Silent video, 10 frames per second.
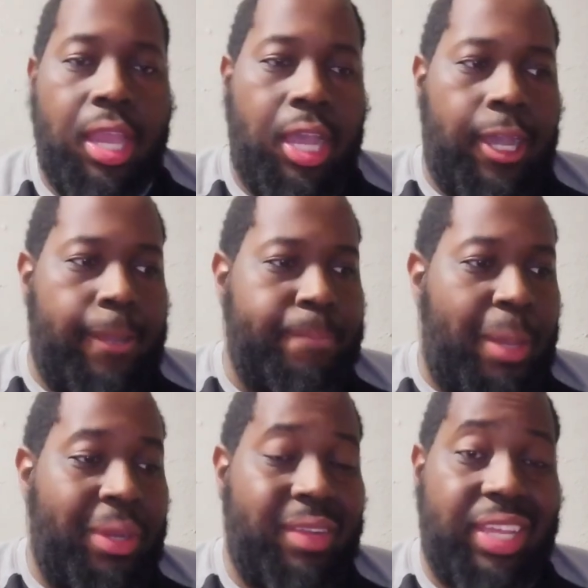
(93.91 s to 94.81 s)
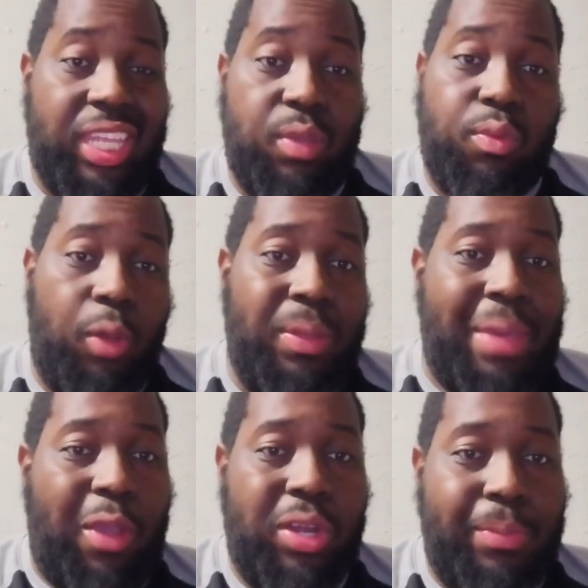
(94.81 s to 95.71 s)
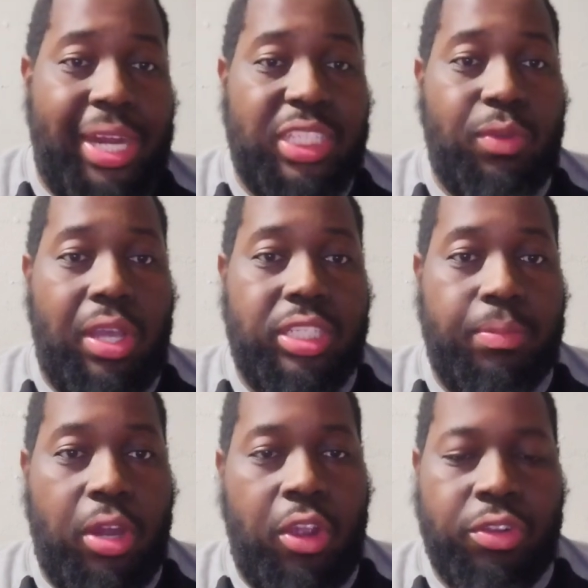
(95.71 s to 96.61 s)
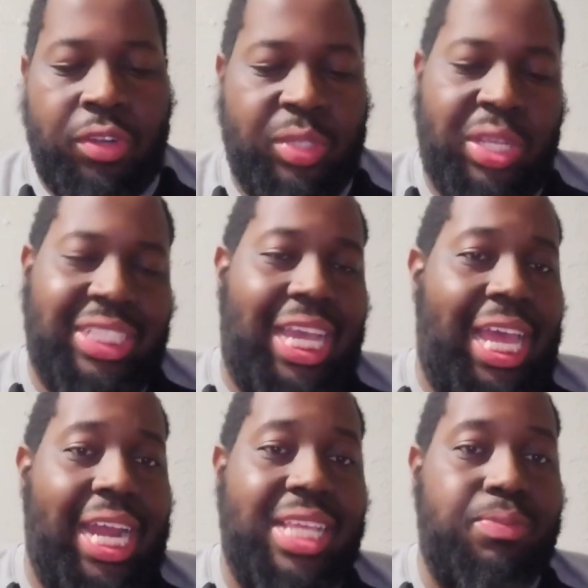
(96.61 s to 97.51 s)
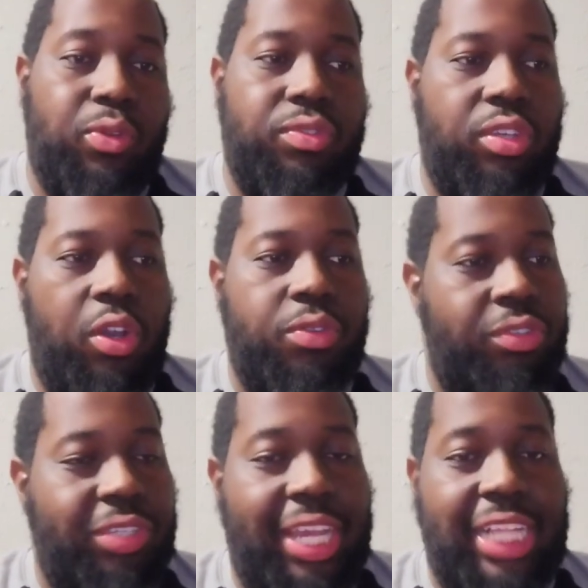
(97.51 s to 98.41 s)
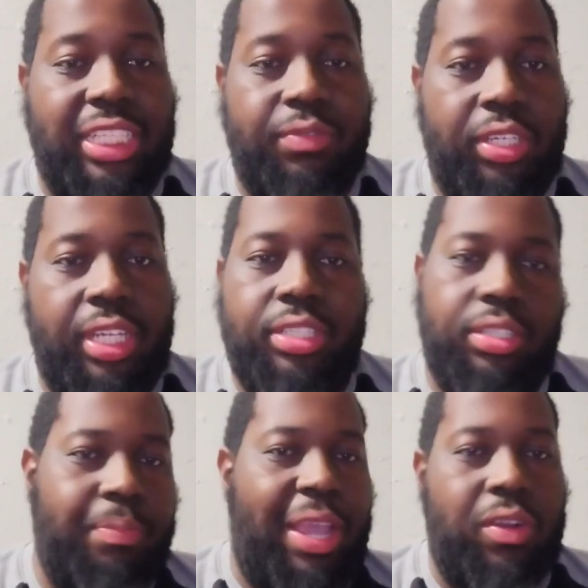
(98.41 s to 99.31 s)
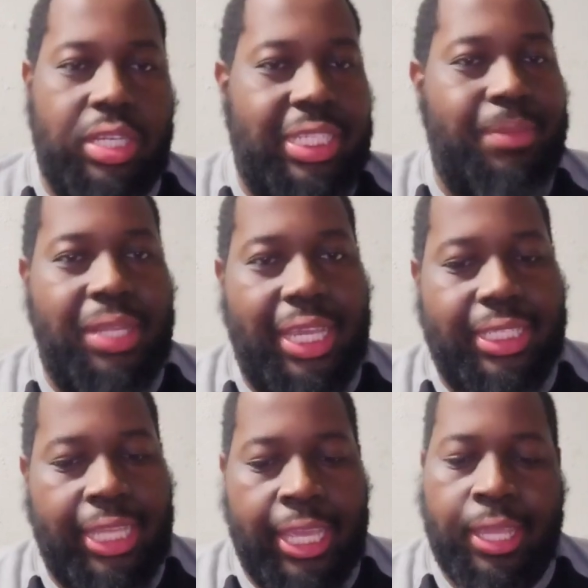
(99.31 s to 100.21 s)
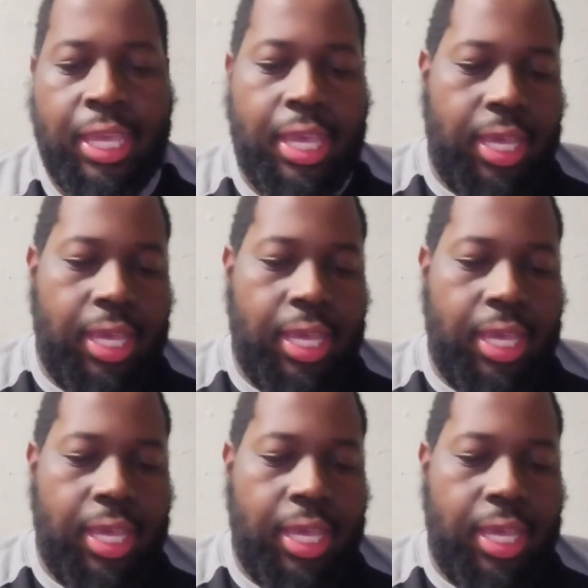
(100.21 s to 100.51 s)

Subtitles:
I believe that he will be back on the practice squad tomorrow. You know, that's how a lot of these moves go. You know, you guys get released, you're back on the team the next day.